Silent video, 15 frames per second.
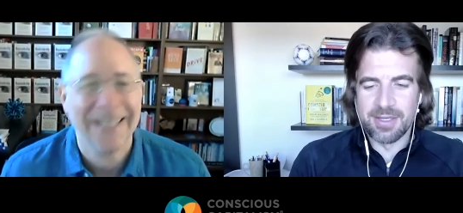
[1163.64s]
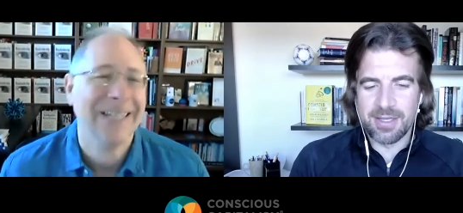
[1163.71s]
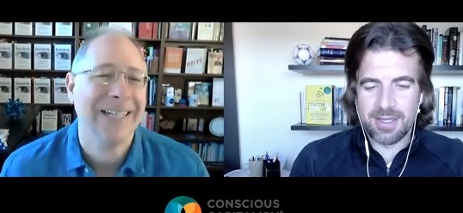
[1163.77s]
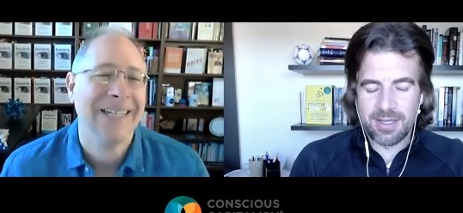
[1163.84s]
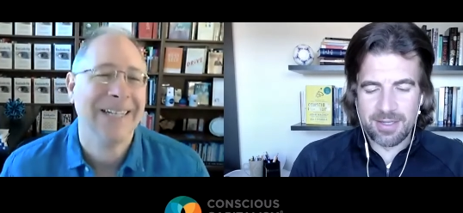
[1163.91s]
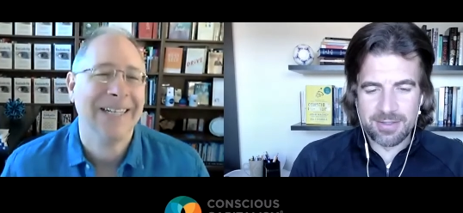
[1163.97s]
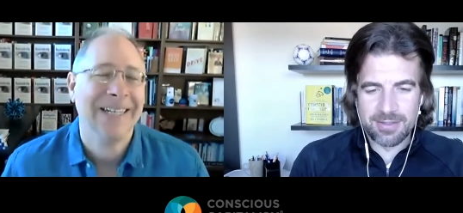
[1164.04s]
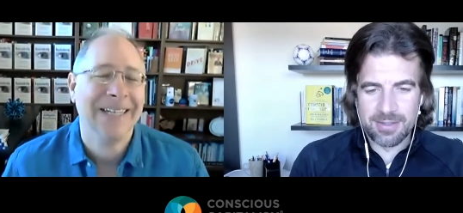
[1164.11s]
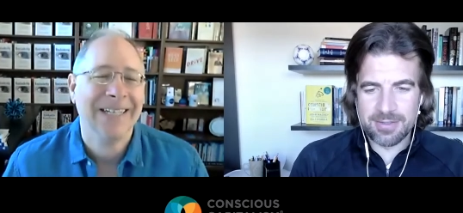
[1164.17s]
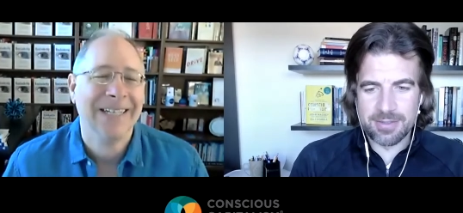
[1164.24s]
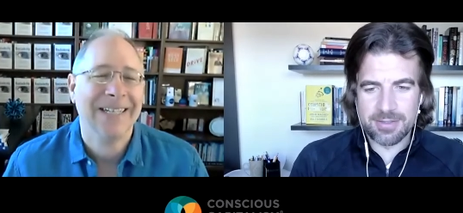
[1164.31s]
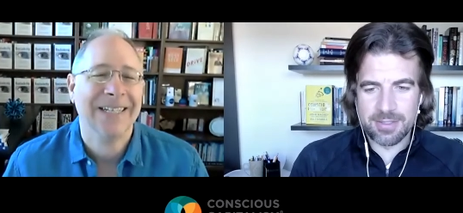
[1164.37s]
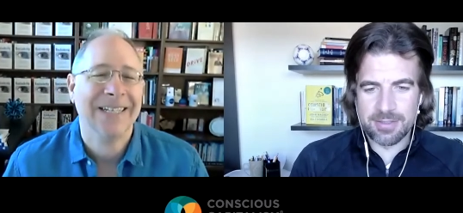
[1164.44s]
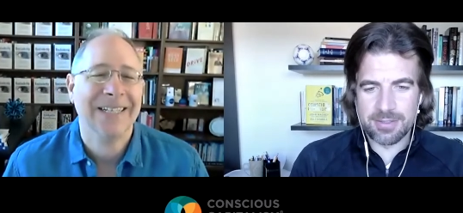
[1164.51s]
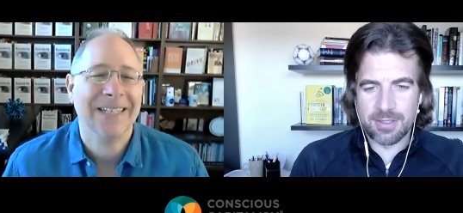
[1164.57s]
Speaker 1: and this
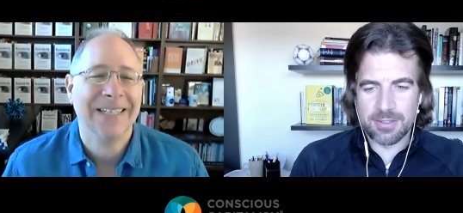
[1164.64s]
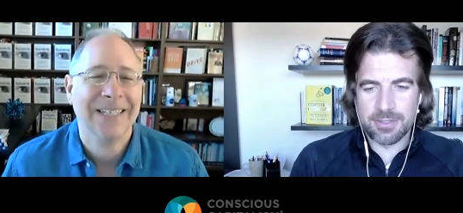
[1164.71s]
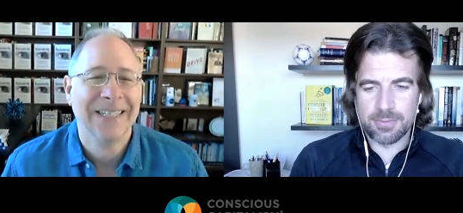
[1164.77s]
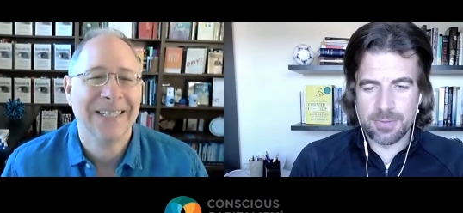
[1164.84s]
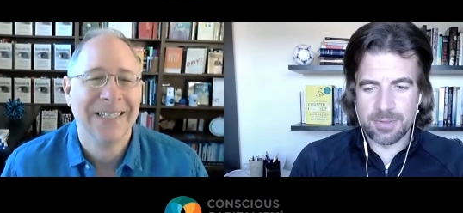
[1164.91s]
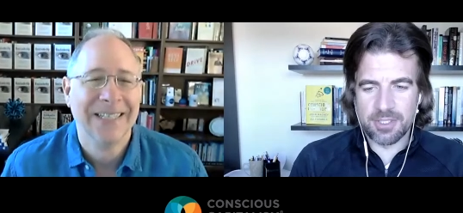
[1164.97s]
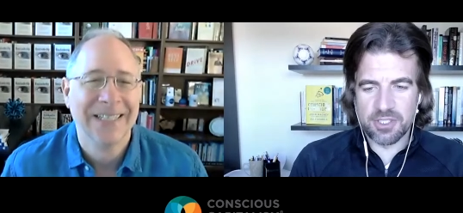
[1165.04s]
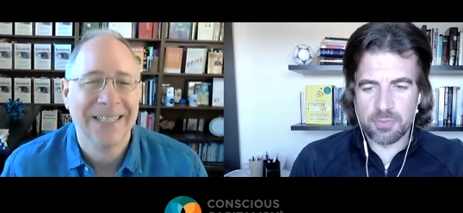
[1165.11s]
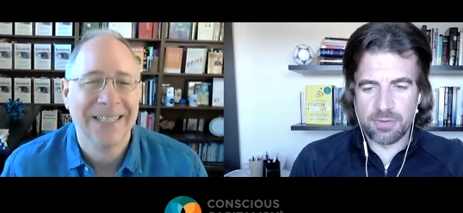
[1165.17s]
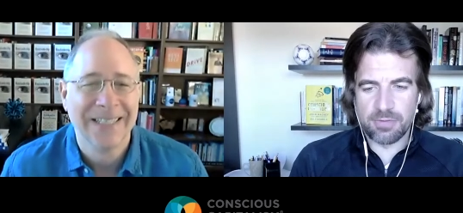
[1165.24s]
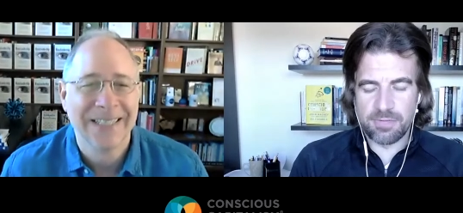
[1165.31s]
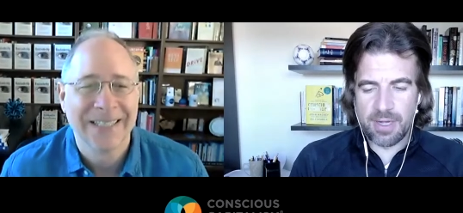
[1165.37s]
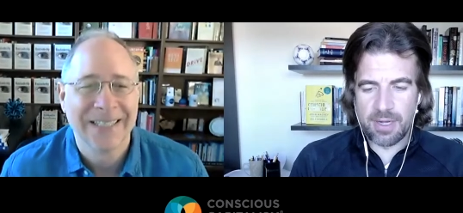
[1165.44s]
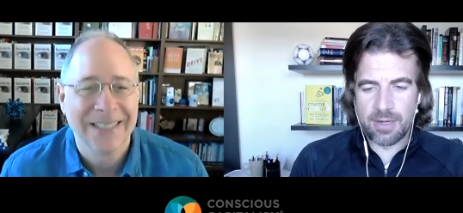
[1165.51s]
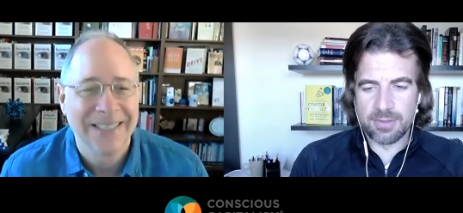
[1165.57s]
is just such such
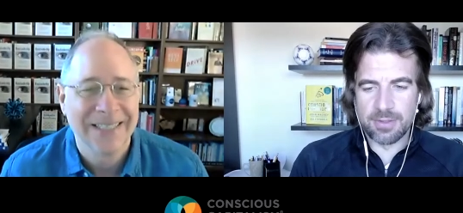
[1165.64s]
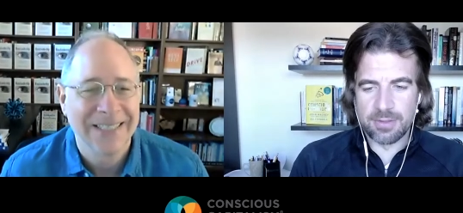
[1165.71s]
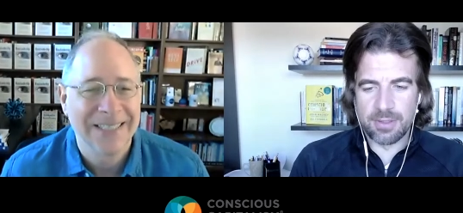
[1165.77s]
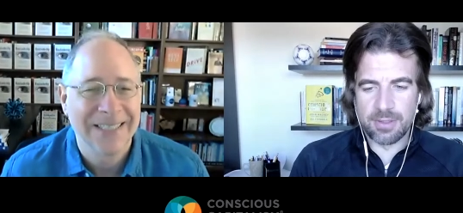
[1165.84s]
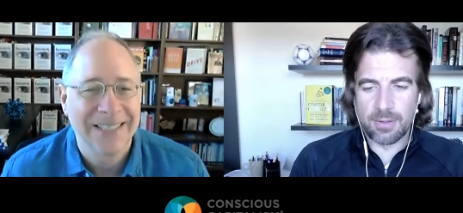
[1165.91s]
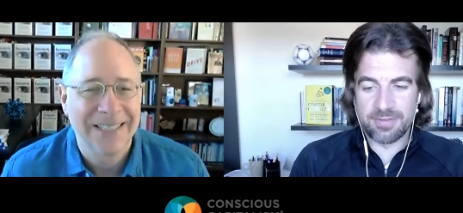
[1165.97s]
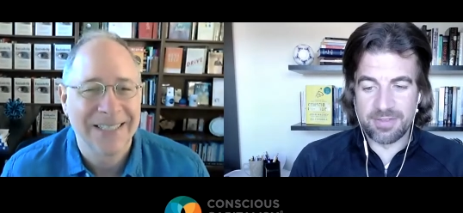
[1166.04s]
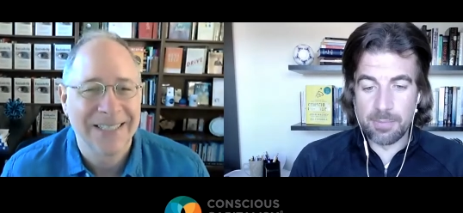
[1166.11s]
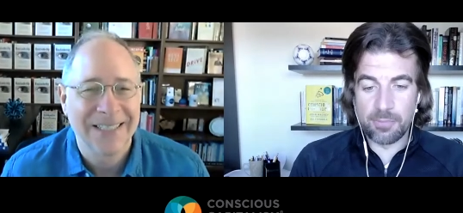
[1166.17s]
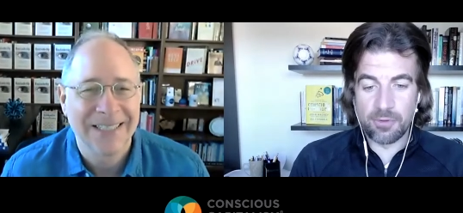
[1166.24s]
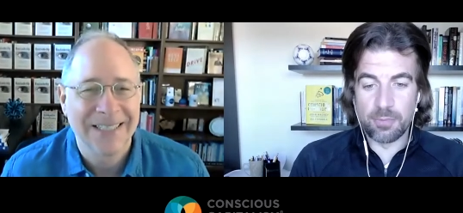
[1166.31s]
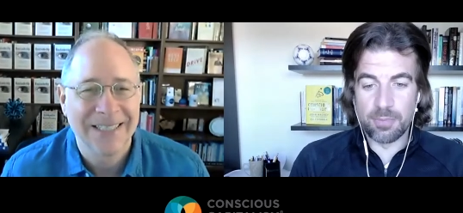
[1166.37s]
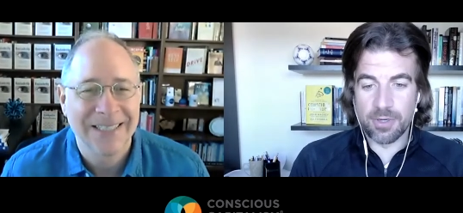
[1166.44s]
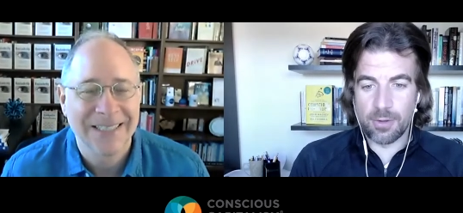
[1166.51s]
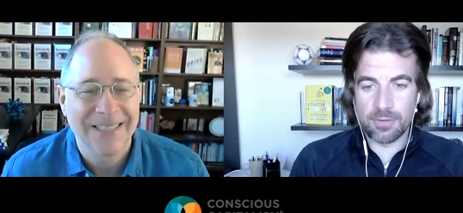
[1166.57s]
profound and uh,
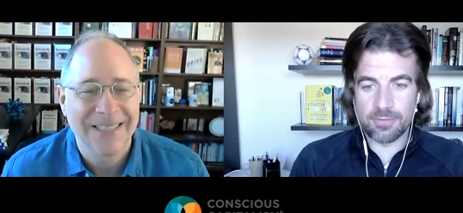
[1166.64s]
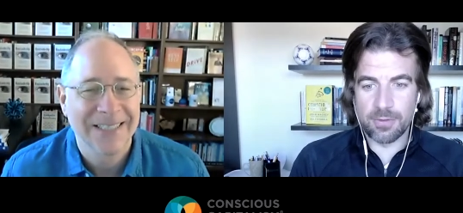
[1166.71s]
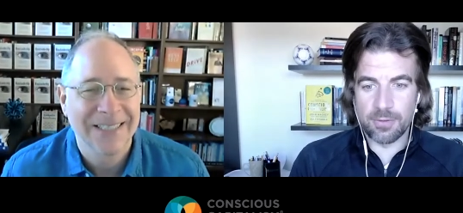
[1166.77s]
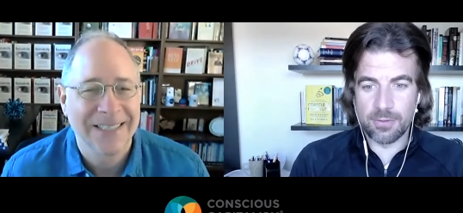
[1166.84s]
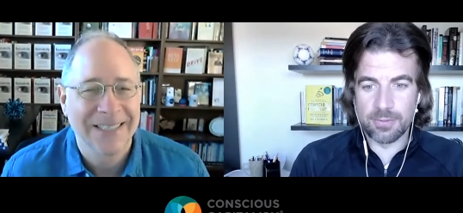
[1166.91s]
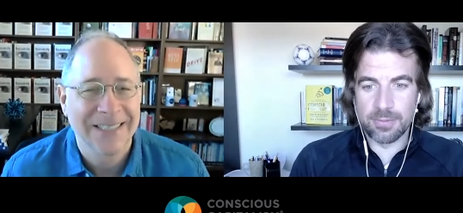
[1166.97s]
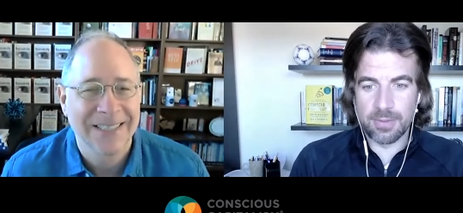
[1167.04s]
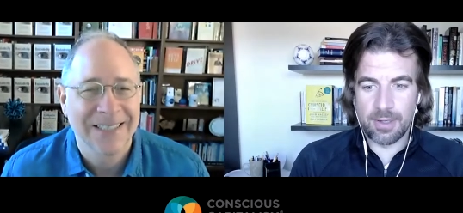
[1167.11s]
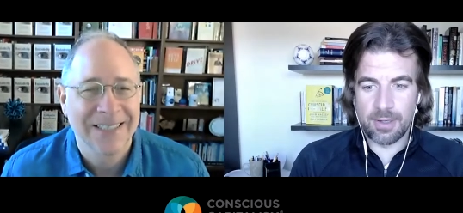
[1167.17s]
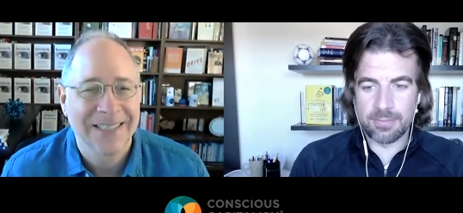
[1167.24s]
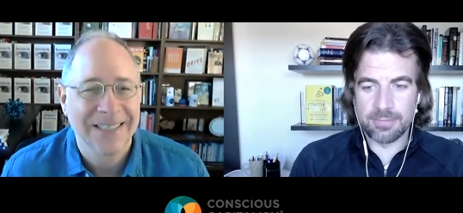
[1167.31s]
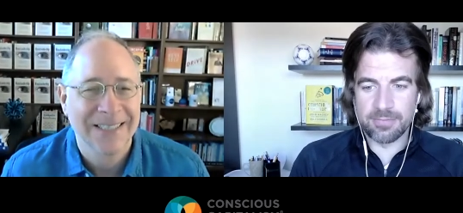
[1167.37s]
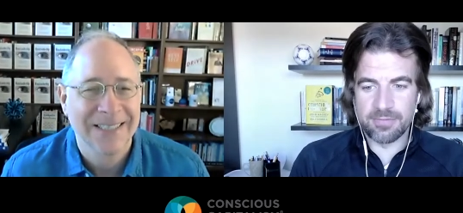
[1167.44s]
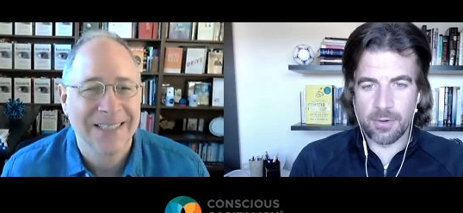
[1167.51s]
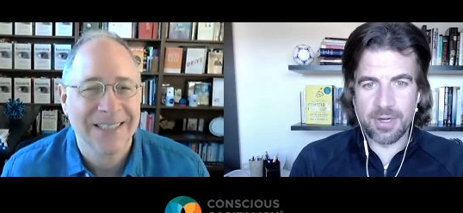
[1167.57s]
simple but also
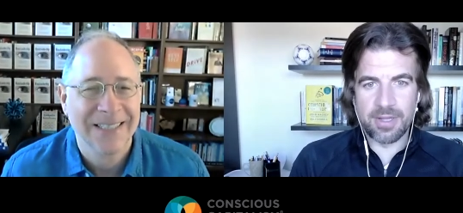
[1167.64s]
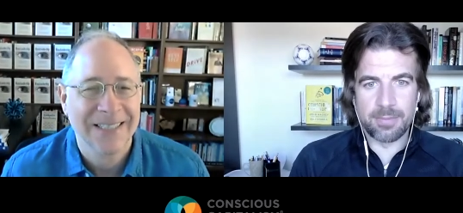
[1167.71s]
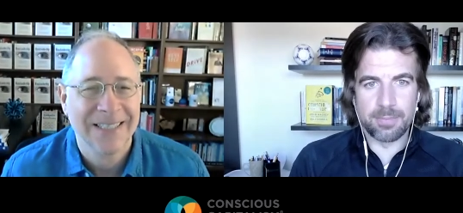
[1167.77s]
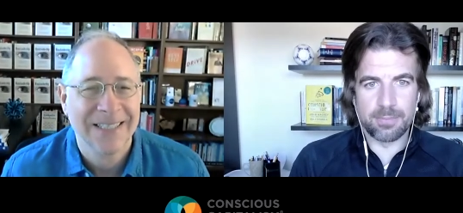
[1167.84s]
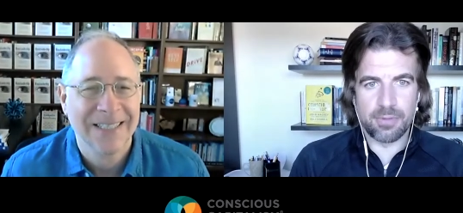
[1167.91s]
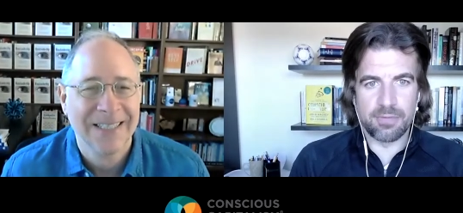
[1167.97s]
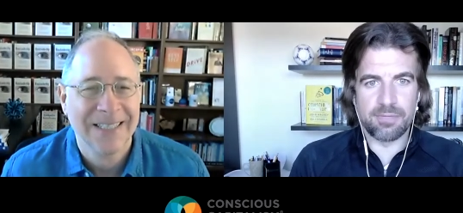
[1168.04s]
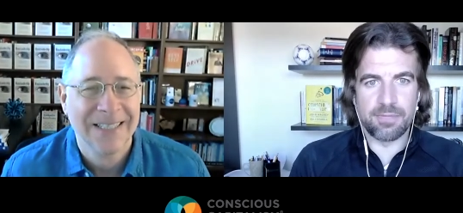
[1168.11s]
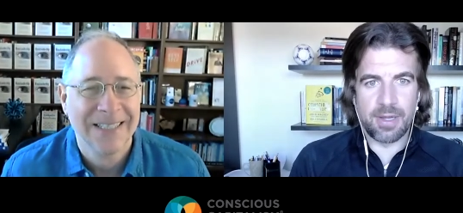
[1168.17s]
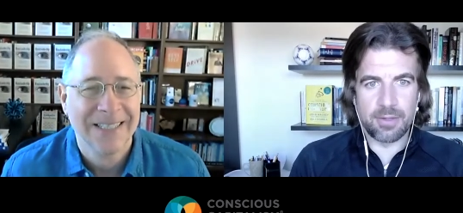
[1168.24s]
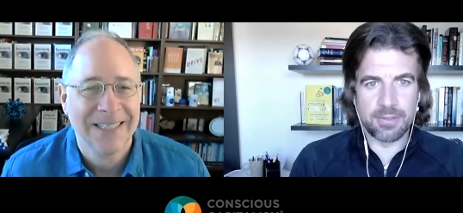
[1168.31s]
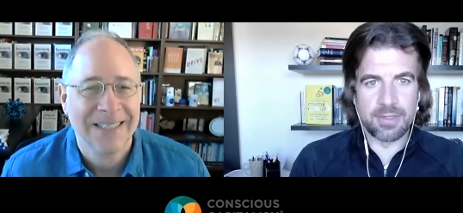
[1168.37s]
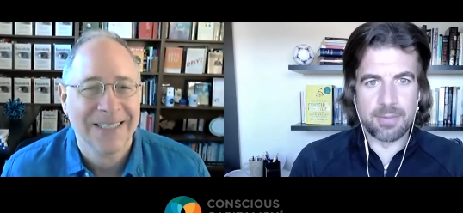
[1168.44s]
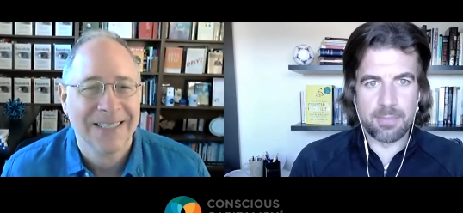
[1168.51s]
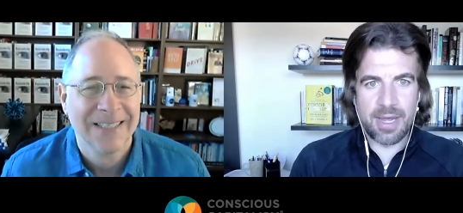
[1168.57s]
um, very
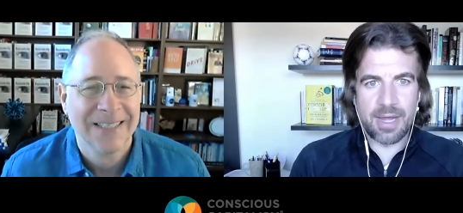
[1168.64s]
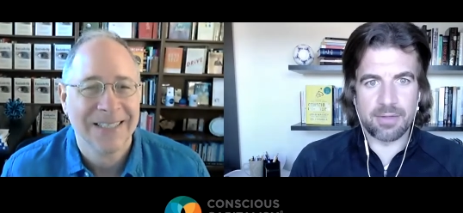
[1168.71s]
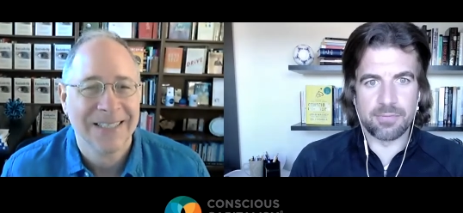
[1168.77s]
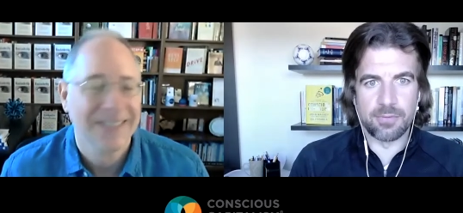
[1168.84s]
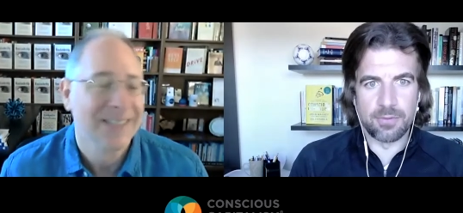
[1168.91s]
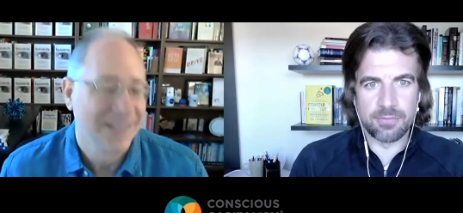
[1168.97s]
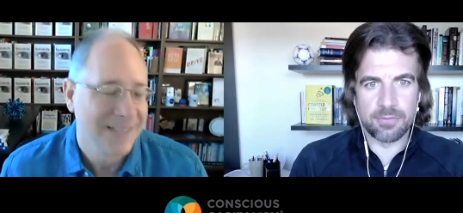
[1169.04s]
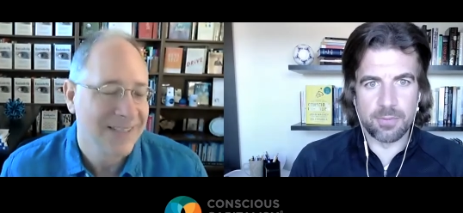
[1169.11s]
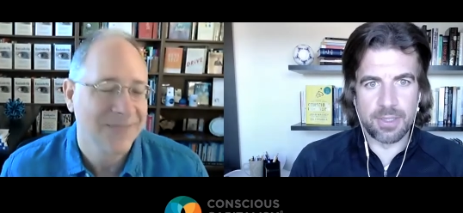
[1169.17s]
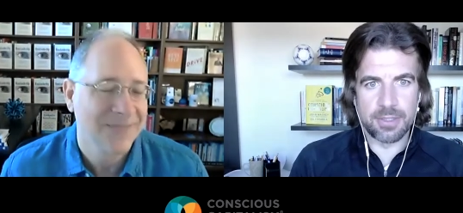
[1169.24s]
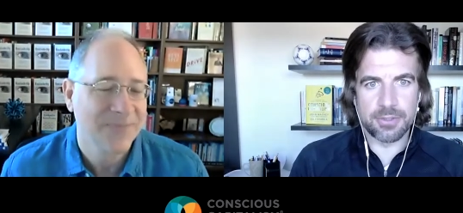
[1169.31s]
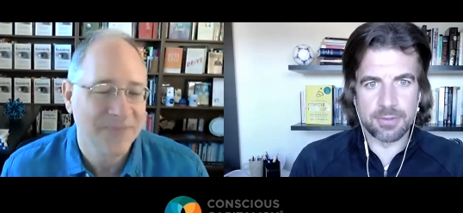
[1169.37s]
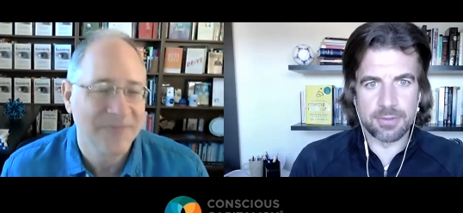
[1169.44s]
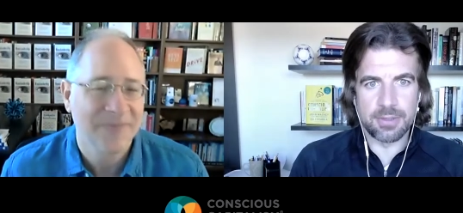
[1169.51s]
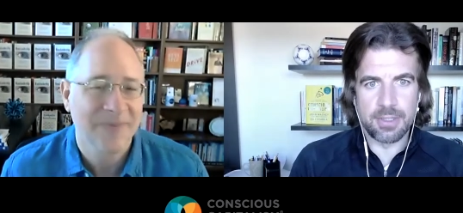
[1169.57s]
profound and impactful
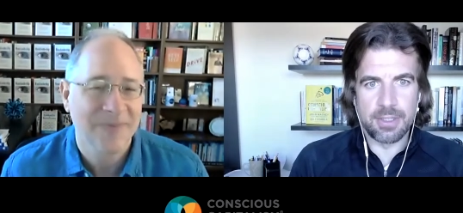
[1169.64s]
information